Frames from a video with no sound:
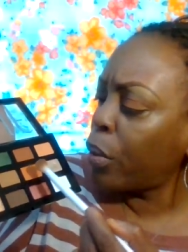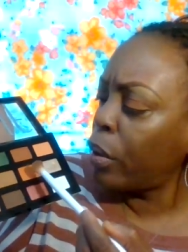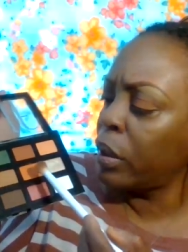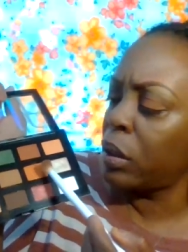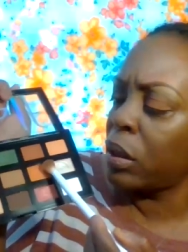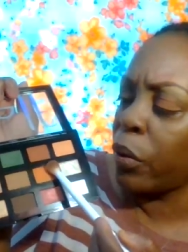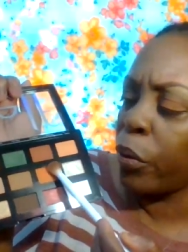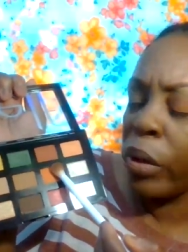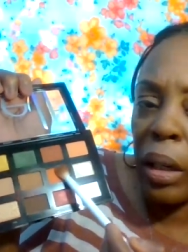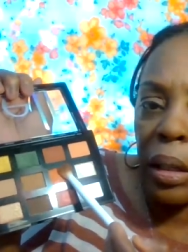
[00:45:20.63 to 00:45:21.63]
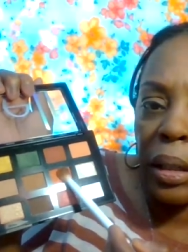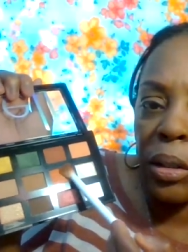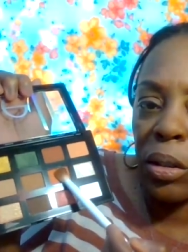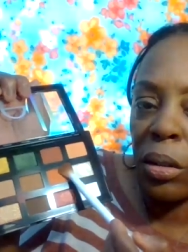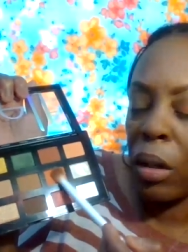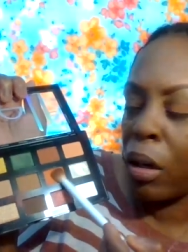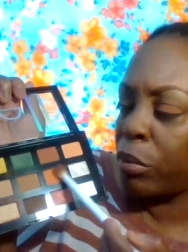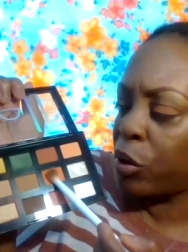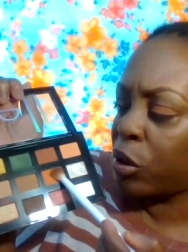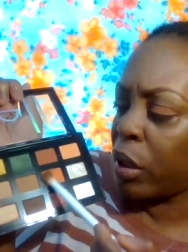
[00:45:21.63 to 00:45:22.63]
this is a really good sh
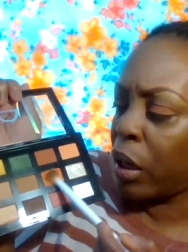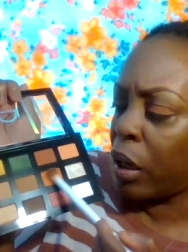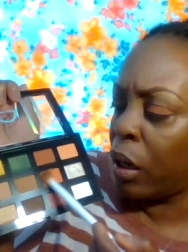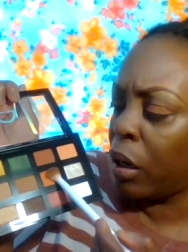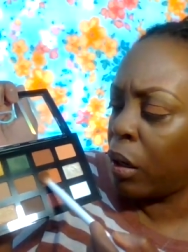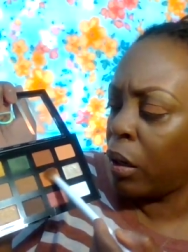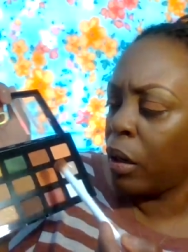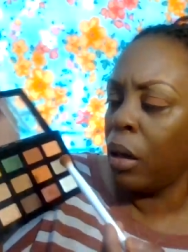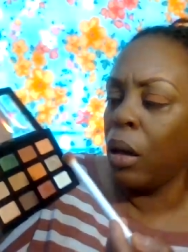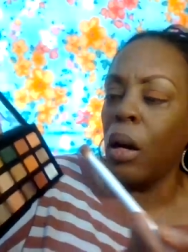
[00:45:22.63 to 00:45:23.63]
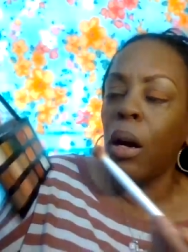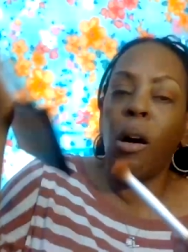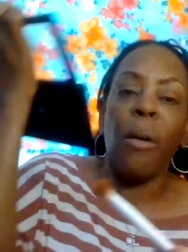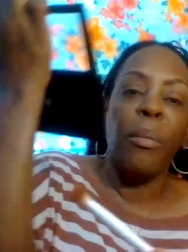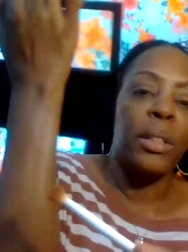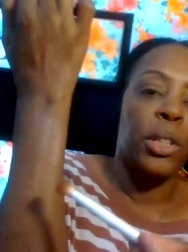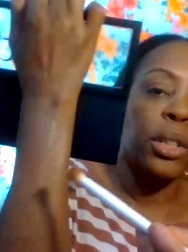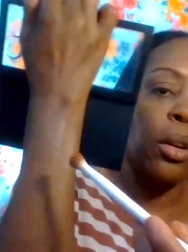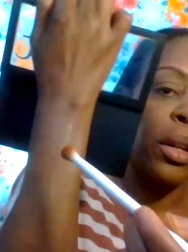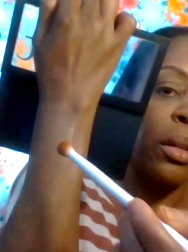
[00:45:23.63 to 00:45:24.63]
um, shade. Oh, I meant to
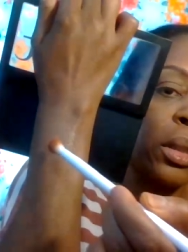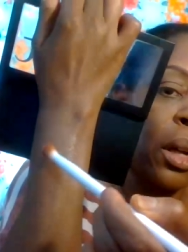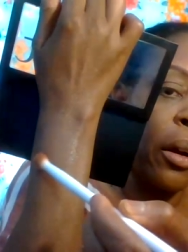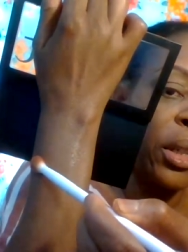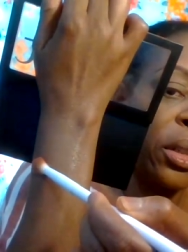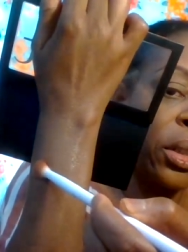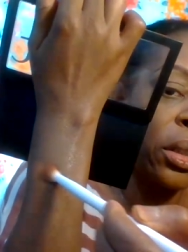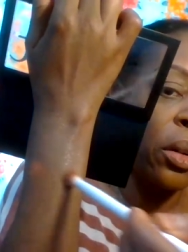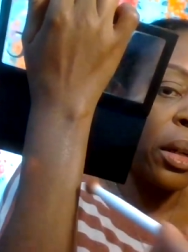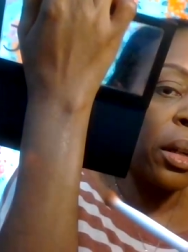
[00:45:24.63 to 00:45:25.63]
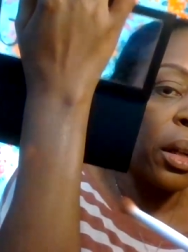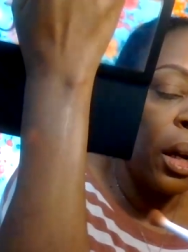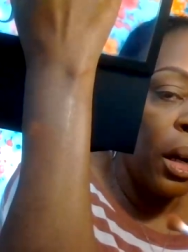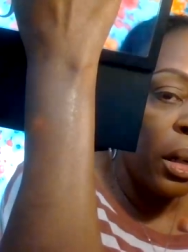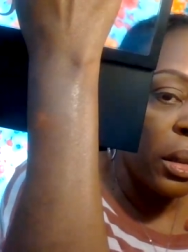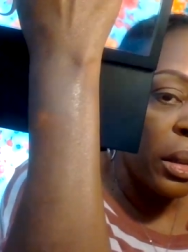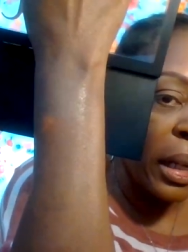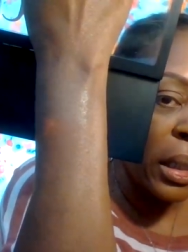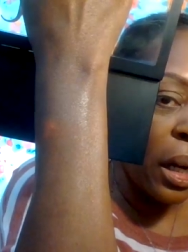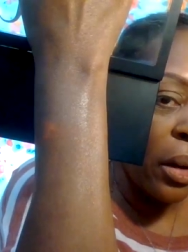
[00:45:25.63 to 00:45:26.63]
show you. Sorry, I should have showed you
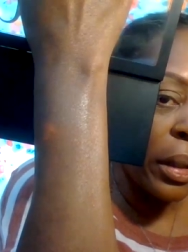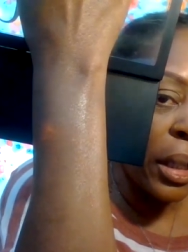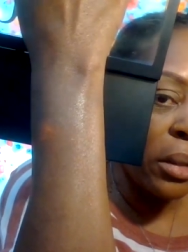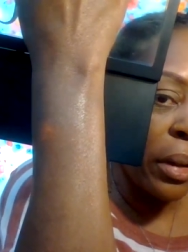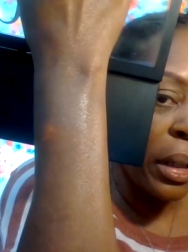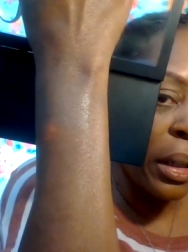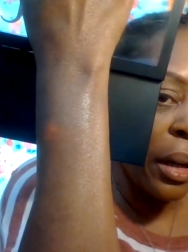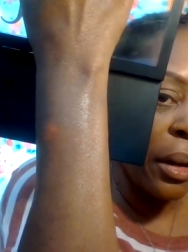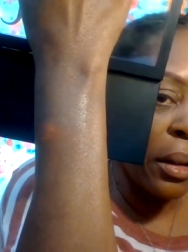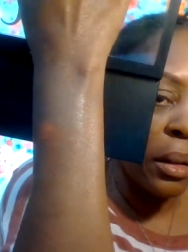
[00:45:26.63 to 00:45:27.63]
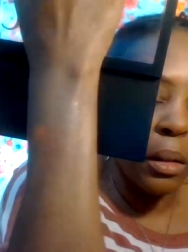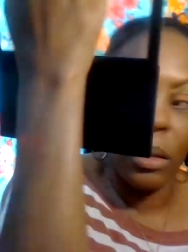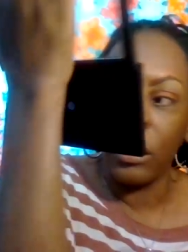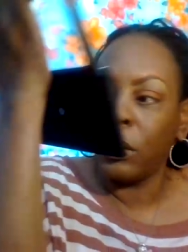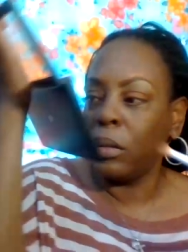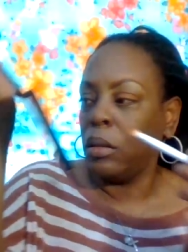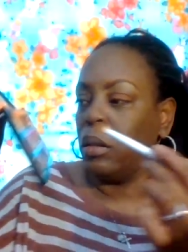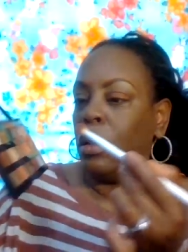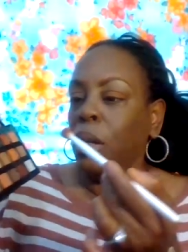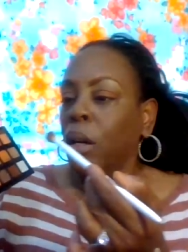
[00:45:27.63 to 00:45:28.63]
that's how it is right there
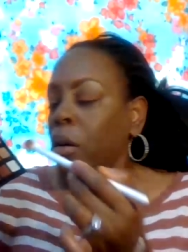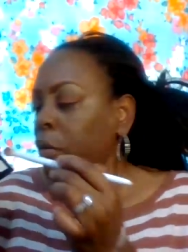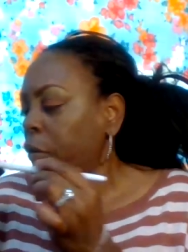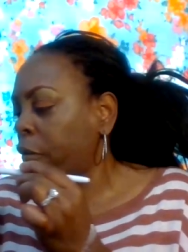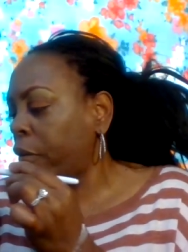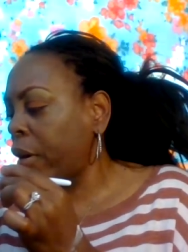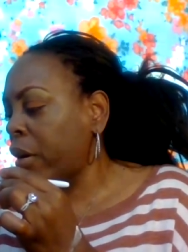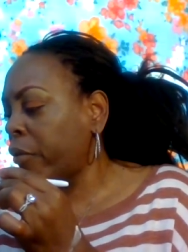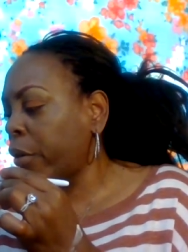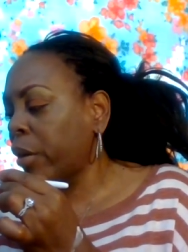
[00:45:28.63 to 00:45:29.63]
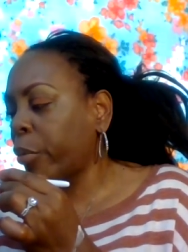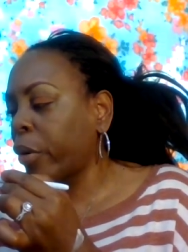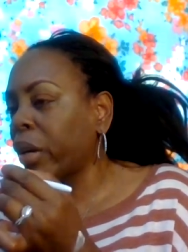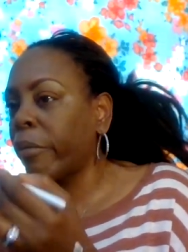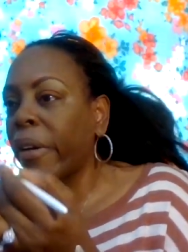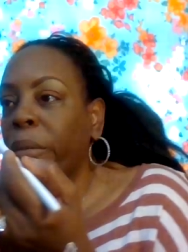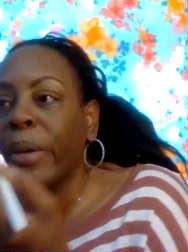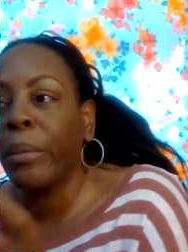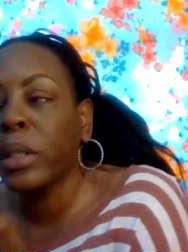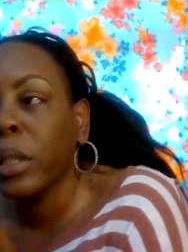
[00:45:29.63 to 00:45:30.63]
very very pretty very
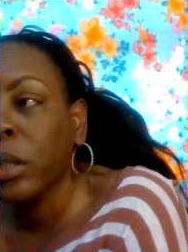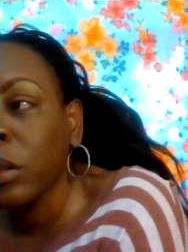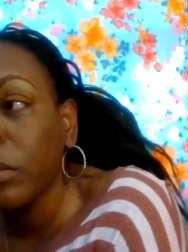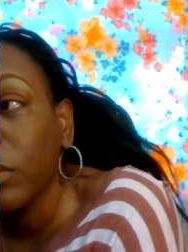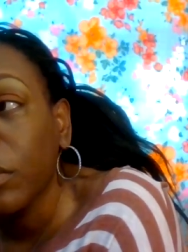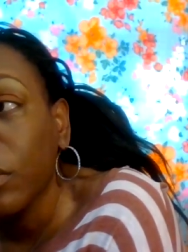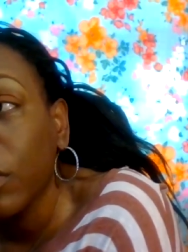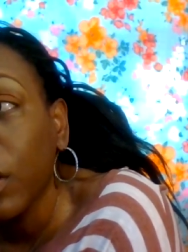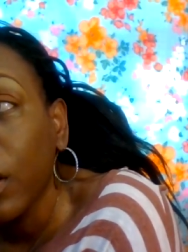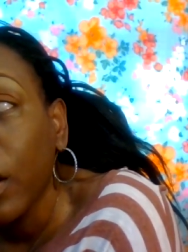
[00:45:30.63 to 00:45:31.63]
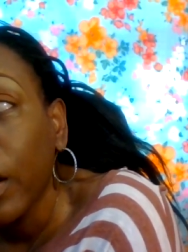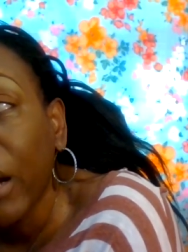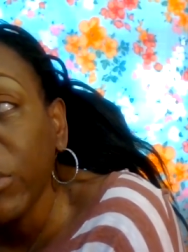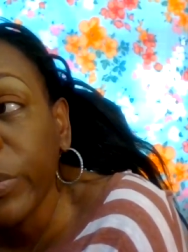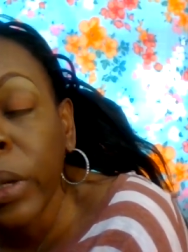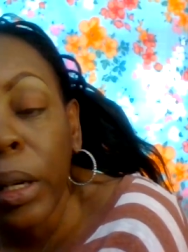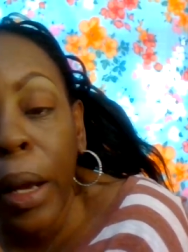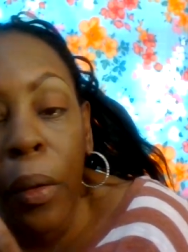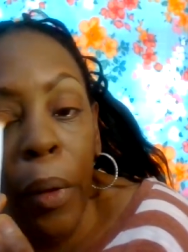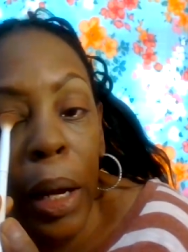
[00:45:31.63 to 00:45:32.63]
pigmented too I'm just putting it
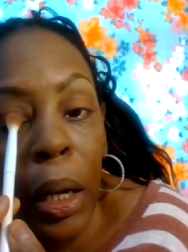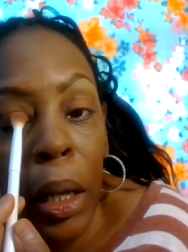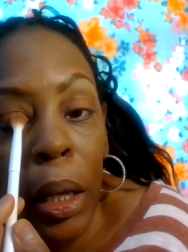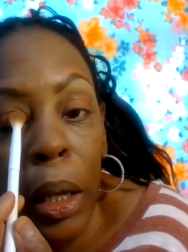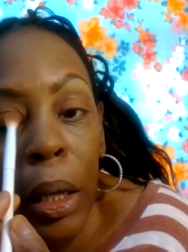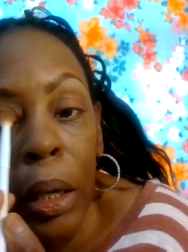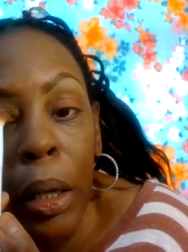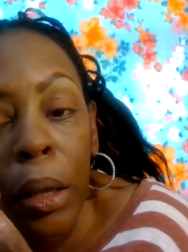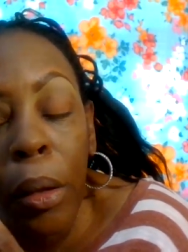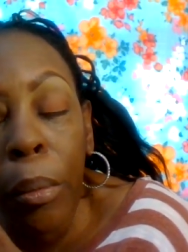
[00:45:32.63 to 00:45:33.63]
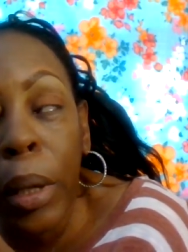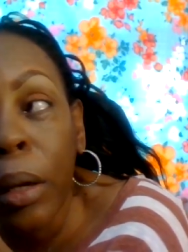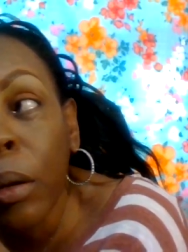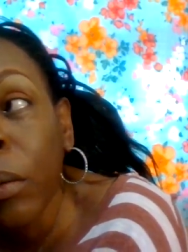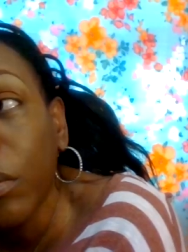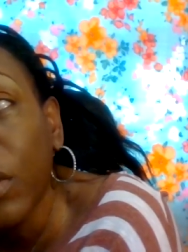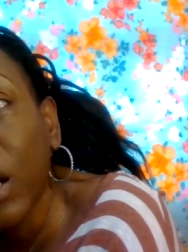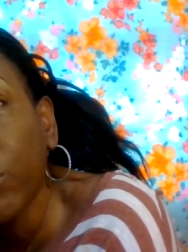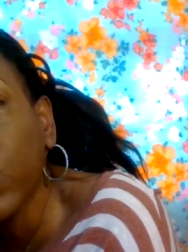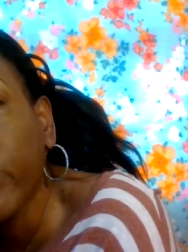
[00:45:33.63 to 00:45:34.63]
like right in the middle
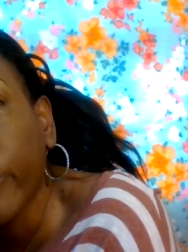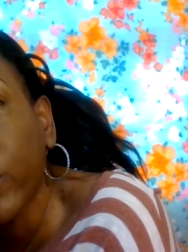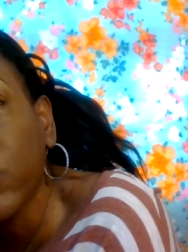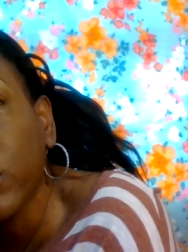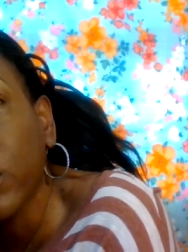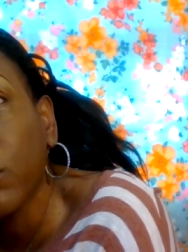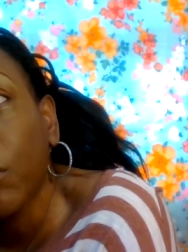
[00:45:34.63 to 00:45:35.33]
I'm just brushing it